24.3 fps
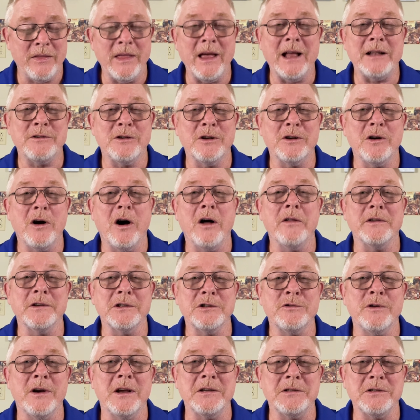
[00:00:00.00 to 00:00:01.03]
that took all the
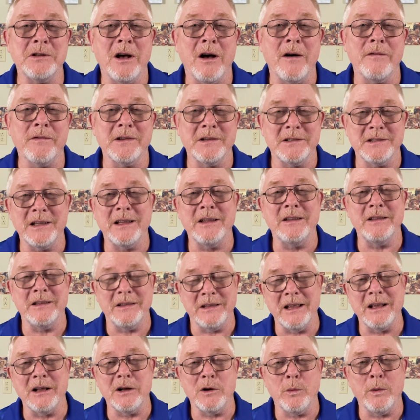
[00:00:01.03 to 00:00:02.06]
stress off because
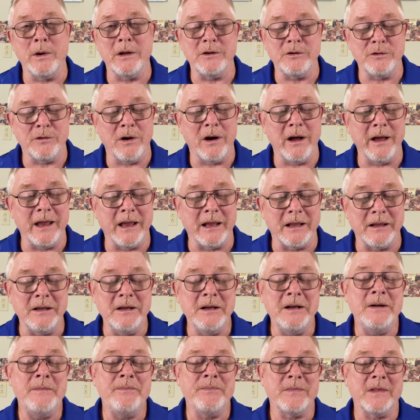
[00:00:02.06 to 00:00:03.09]
then they quit trying.
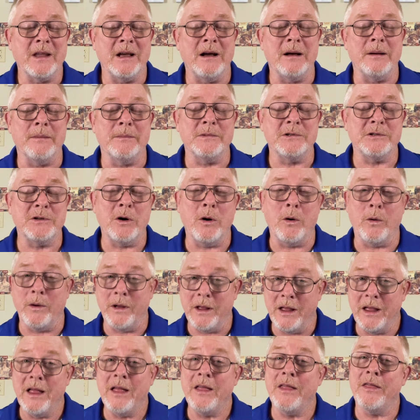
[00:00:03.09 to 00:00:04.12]

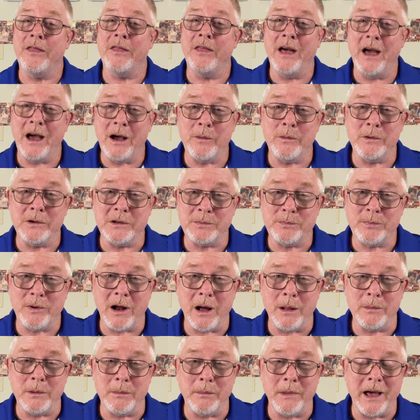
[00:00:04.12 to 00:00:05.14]
So that was
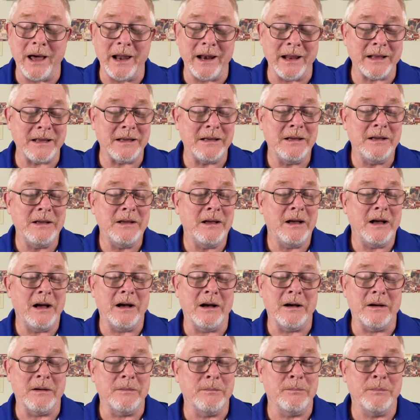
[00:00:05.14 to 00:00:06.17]
problematic,
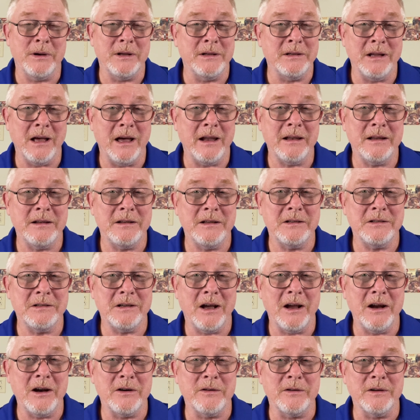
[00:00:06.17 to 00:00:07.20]
but not a
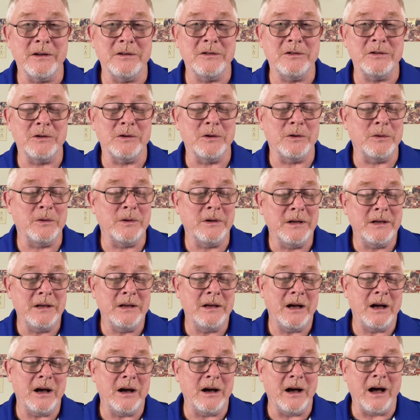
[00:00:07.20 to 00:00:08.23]
desire issue.
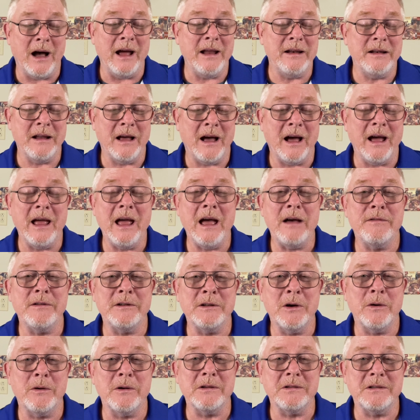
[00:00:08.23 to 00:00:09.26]
I
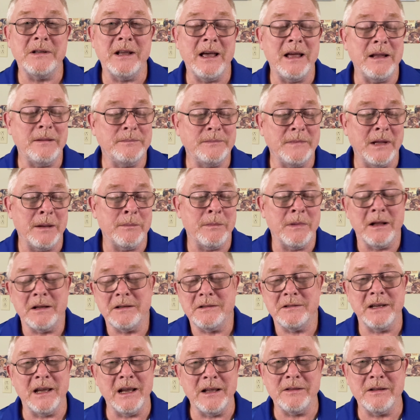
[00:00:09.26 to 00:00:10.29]
haven't noticed that. I'm
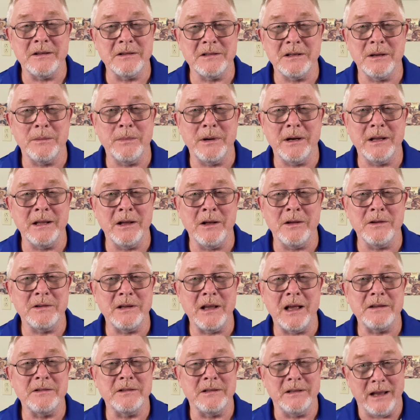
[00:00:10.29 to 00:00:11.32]
not saying that somebody else
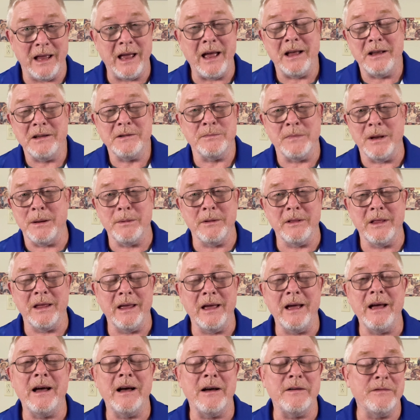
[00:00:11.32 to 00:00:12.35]
has. Maybe they
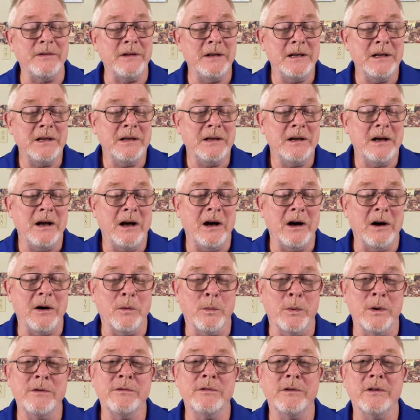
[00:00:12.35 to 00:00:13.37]
have.
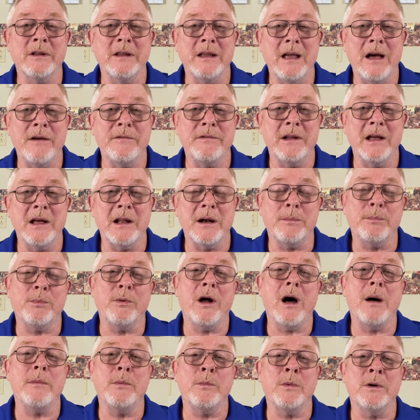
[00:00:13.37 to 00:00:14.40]
We really haven't had a
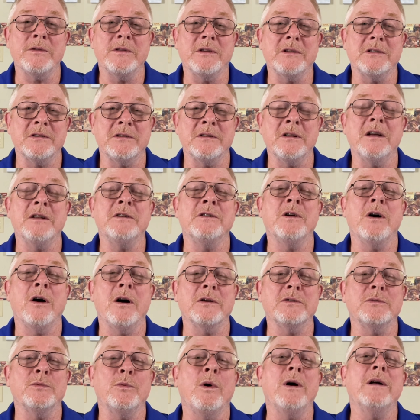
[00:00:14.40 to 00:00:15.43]
problem with the stud
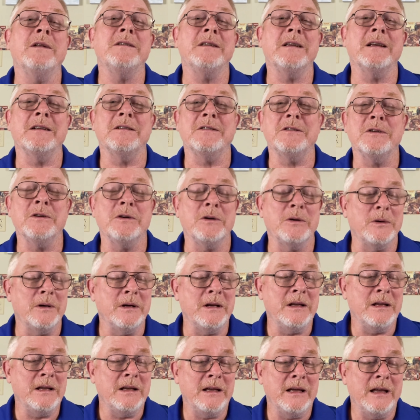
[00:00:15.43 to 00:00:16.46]
dogs wanting to.
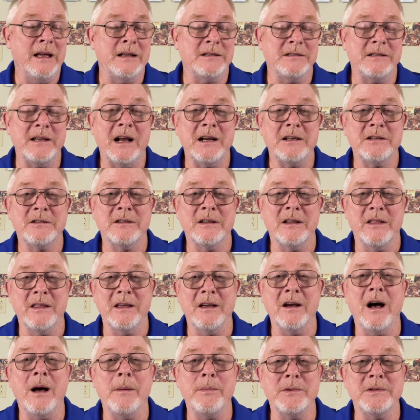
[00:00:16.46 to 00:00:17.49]
It's actually
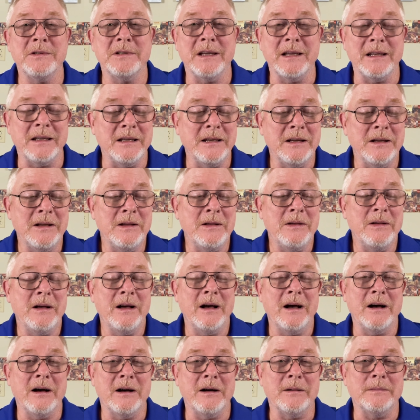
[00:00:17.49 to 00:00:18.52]
the opposite.
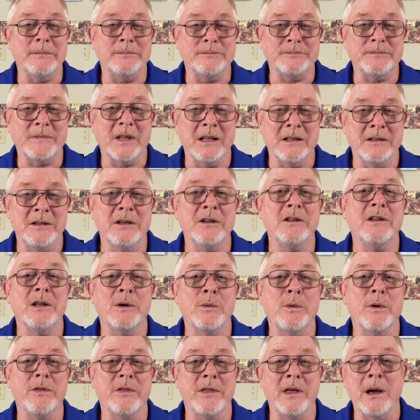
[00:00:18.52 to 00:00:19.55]

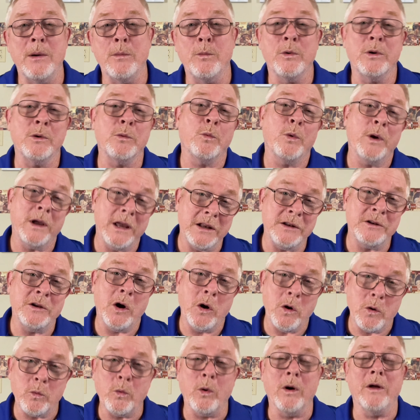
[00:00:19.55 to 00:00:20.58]
Dealing with them when we
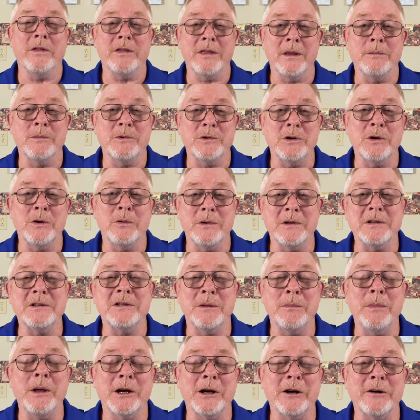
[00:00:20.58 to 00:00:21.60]
don't want them to is
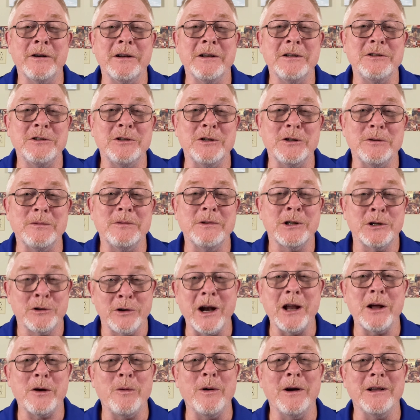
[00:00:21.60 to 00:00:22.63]
the bigger issue.
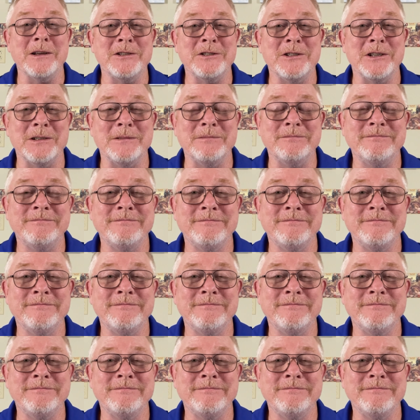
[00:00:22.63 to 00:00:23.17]
Great question.